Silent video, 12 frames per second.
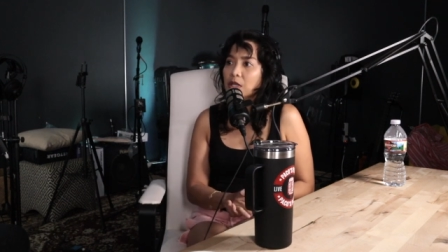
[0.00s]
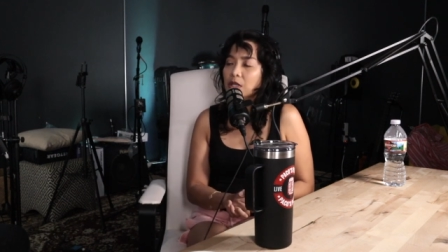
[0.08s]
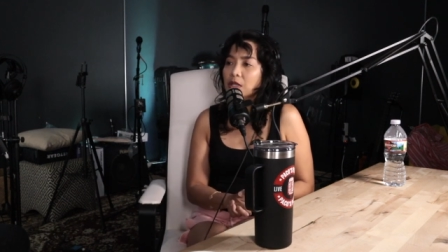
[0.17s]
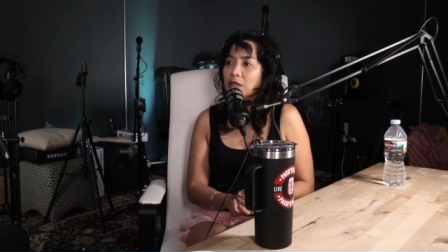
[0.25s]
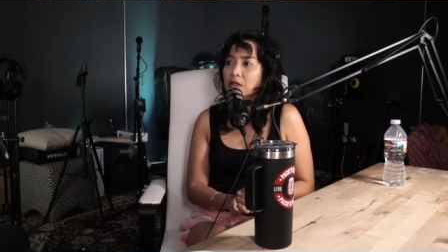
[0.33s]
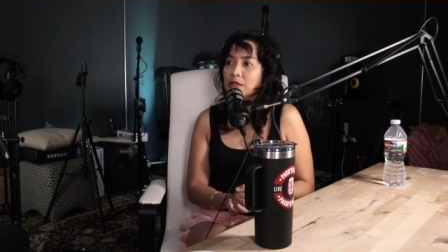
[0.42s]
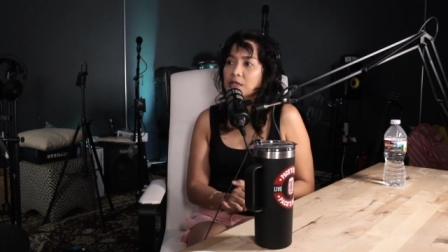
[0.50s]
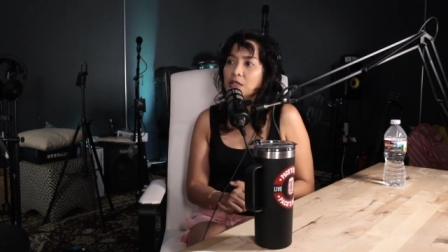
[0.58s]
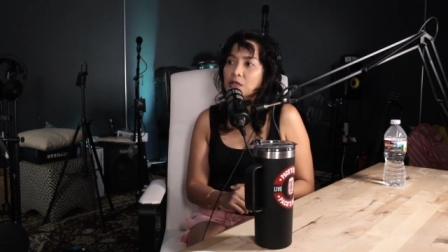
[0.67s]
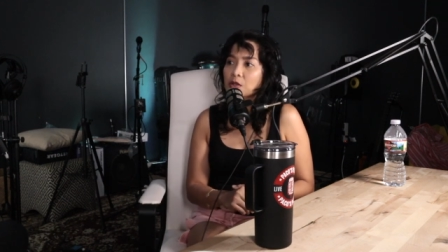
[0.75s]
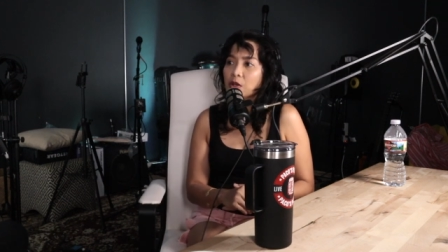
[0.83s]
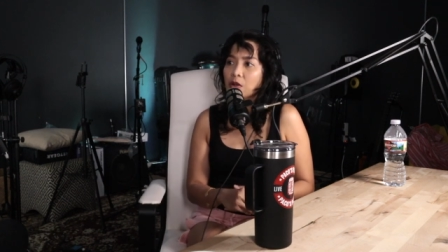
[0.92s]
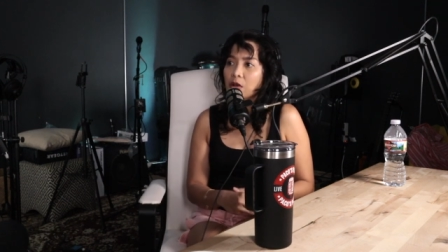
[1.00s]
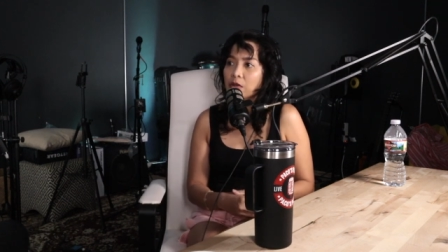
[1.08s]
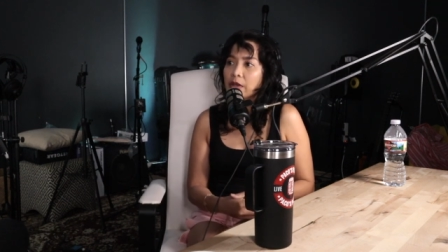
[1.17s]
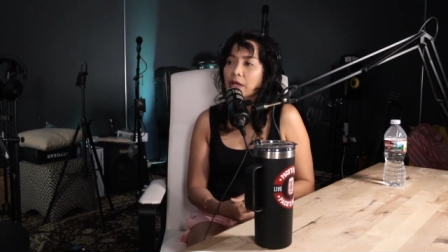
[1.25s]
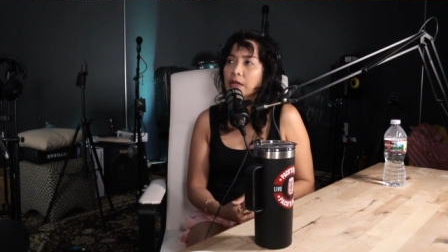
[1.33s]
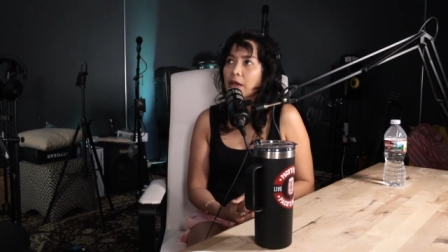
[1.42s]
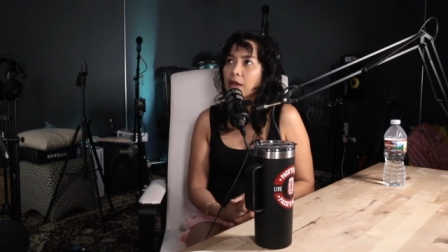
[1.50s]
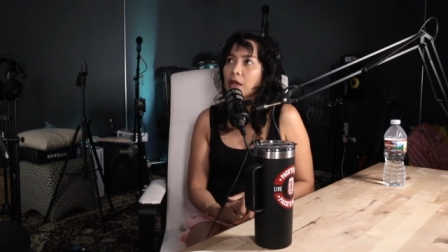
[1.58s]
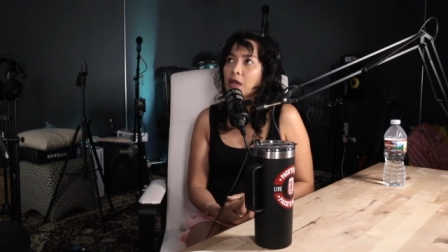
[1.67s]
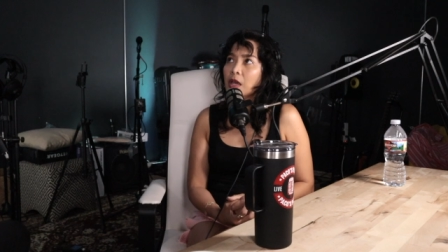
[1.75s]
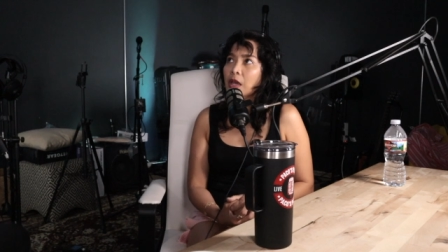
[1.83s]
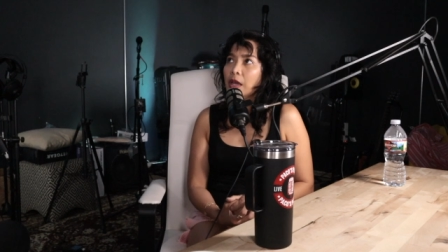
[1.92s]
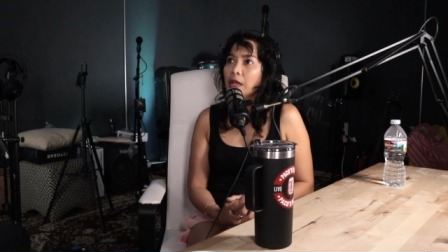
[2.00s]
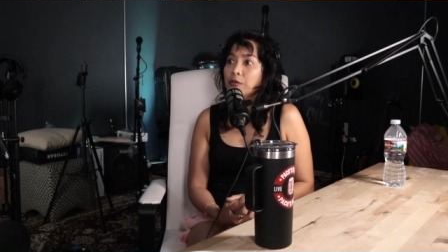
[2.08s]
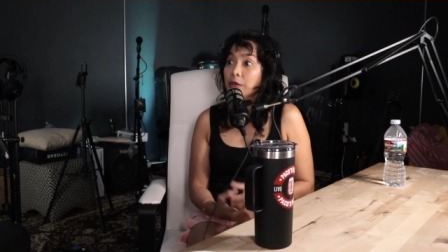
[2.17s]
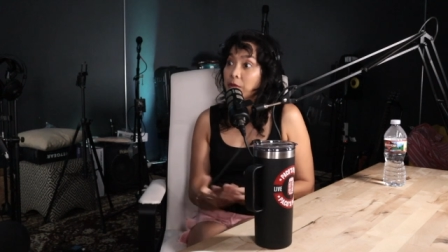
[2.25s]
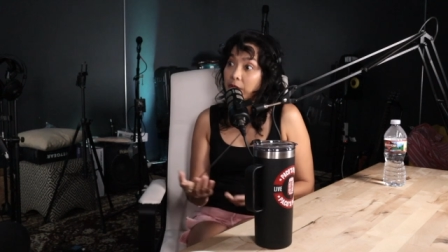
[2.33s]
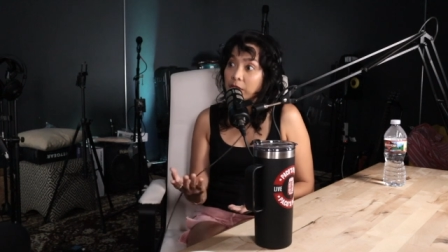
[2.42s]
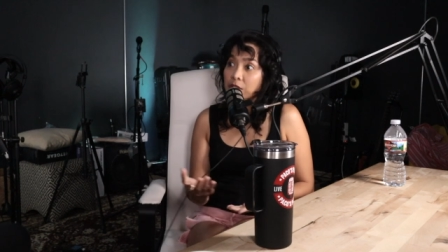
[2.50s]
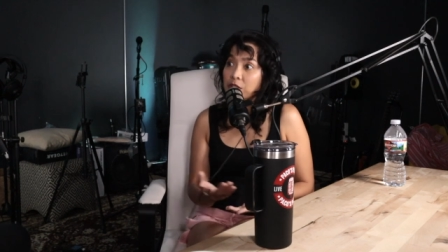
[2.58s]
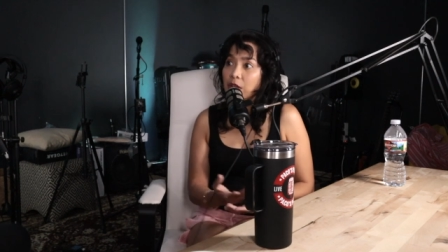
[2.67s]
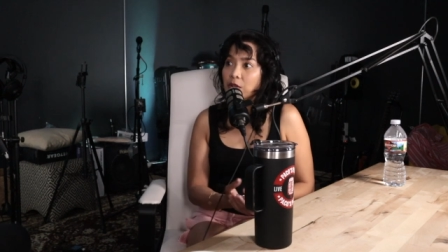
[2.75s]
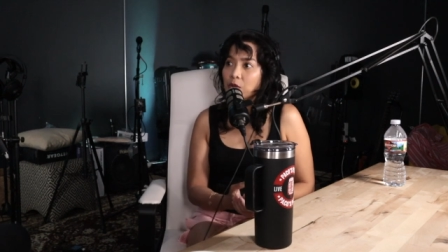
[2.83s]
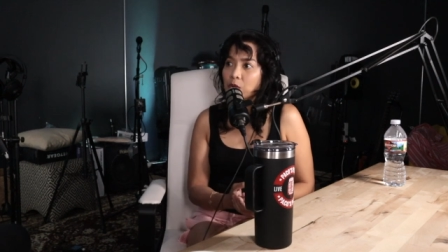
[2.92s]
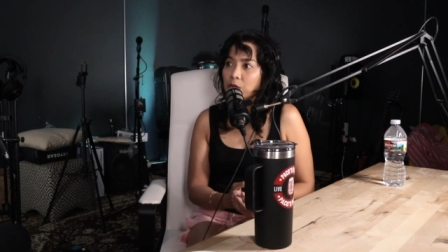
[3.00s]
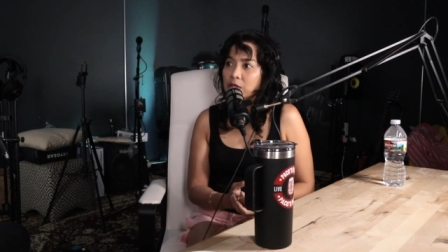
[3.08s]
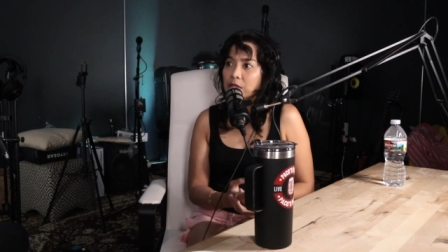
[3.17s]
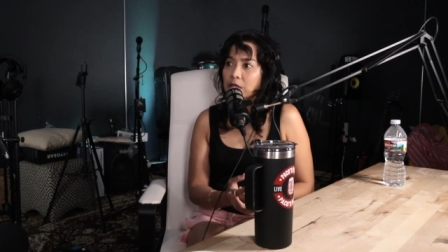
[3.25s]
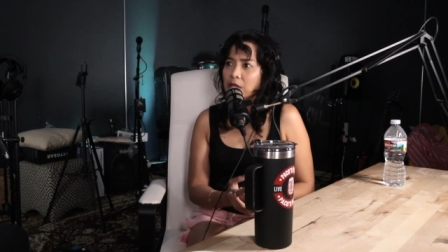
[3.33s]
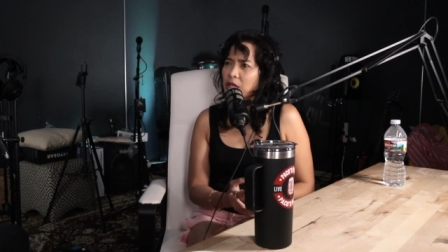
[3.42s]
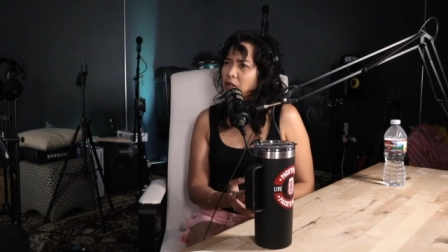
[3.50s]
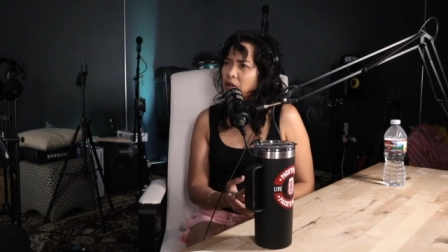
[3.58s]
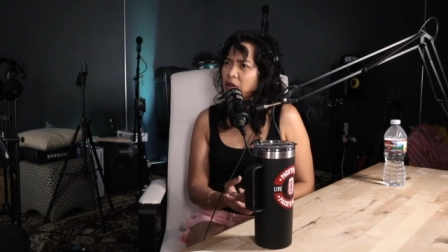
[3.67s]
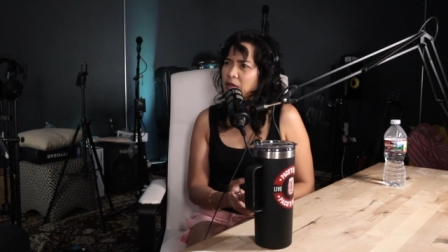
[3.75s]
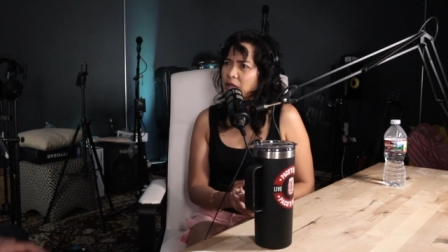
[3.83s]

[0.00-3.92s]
yes. and, and Narciso Rudy and all that. Yeah, yeah. And Vic Valenciano, yes. who is the A and R.